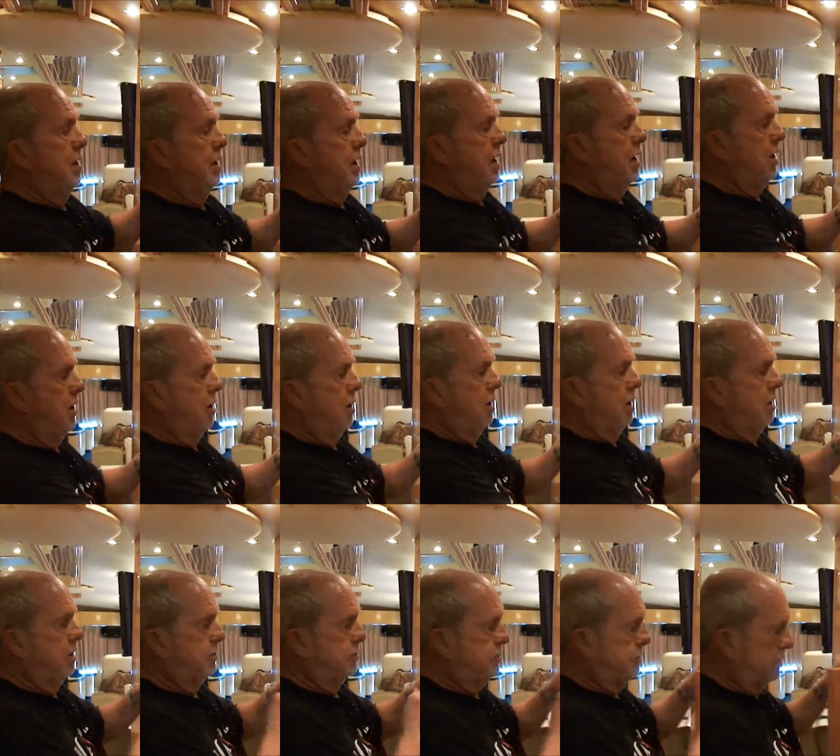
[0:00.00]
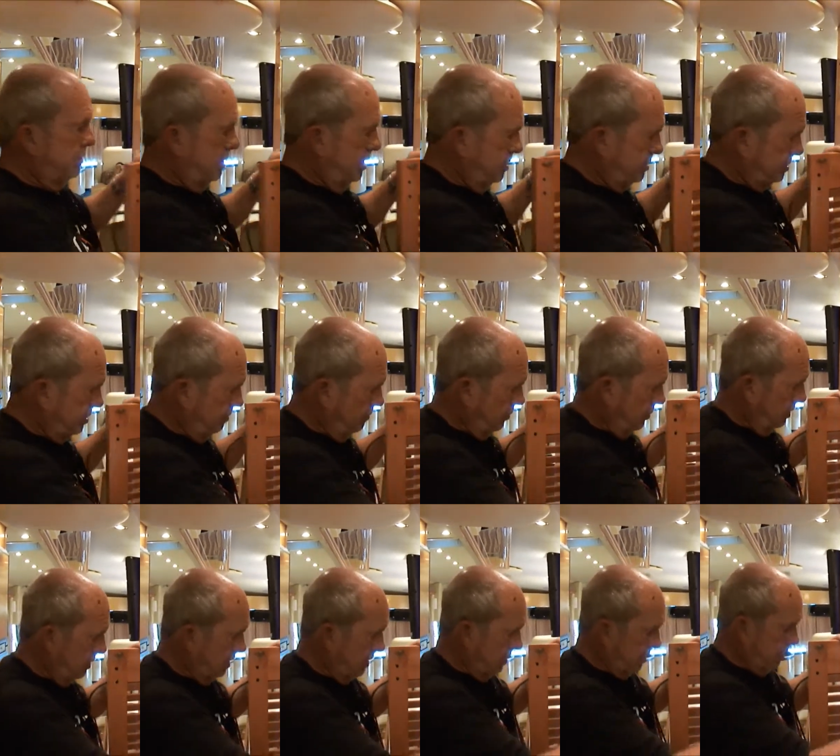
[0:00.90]
Here is
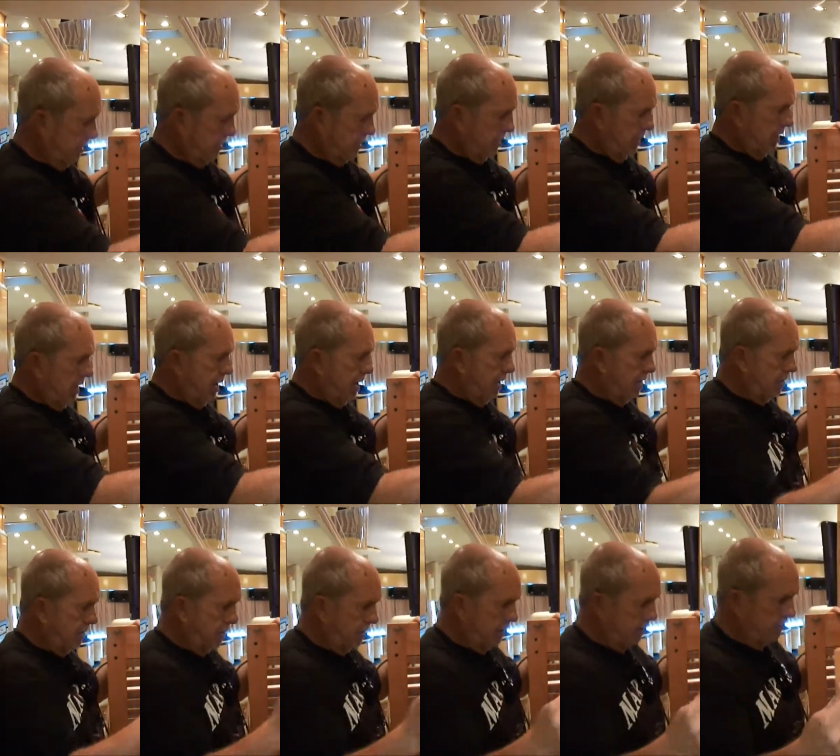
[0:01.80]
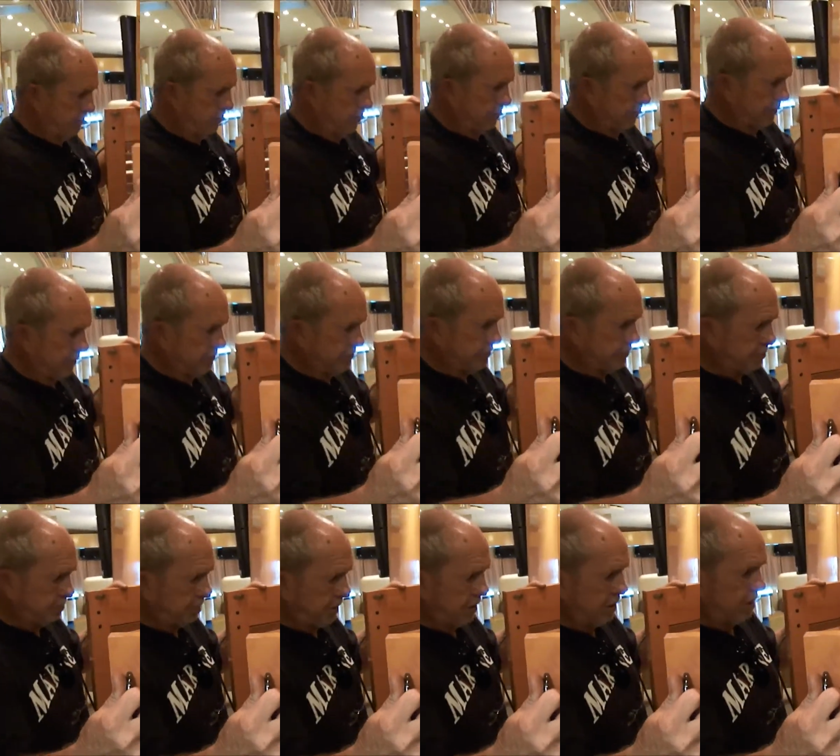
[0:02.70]
someone that took it out or didn't use. This is
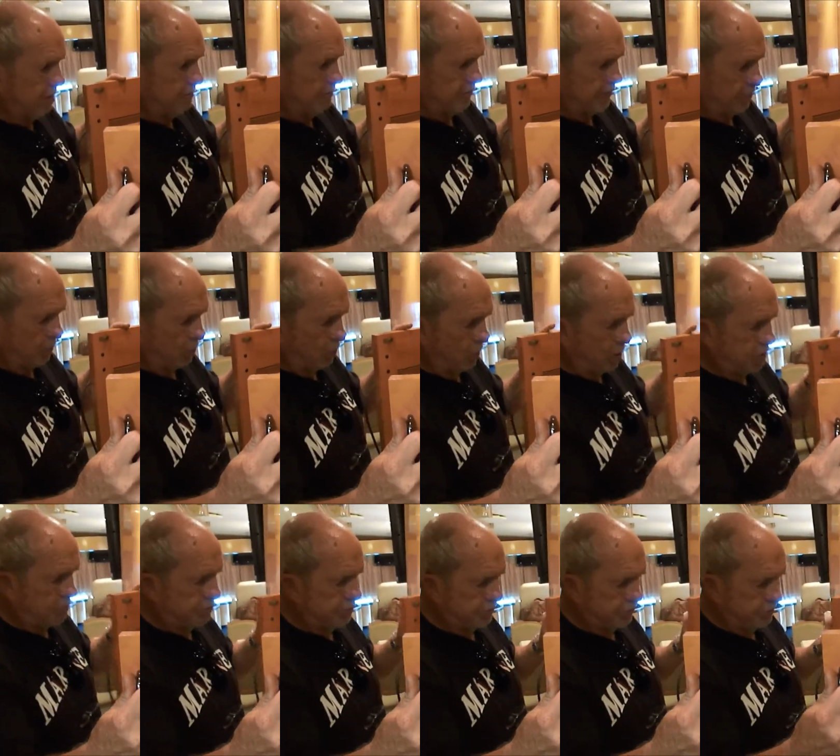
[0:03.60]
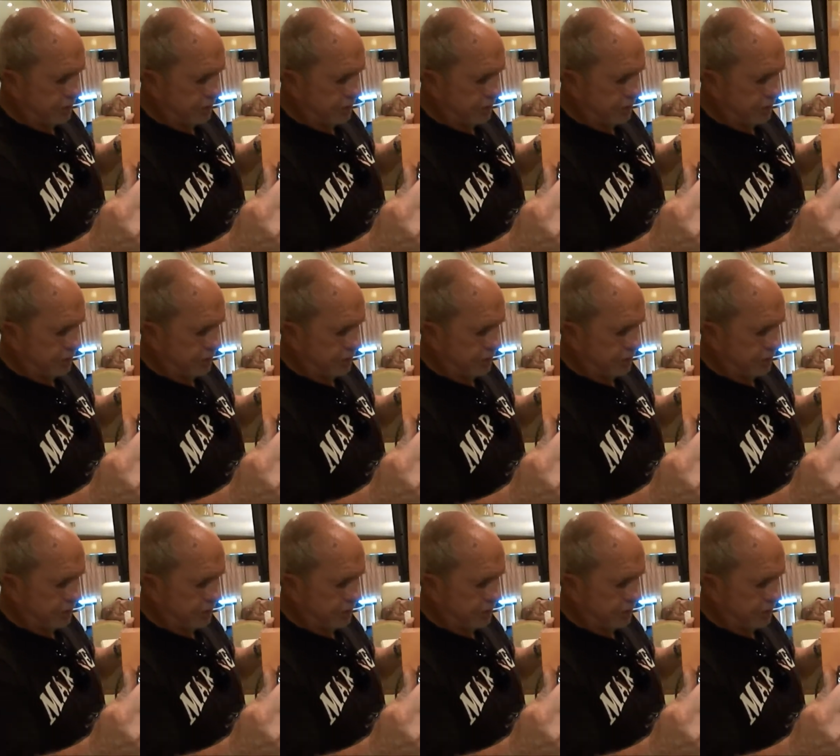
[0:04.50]
plumb for a washer and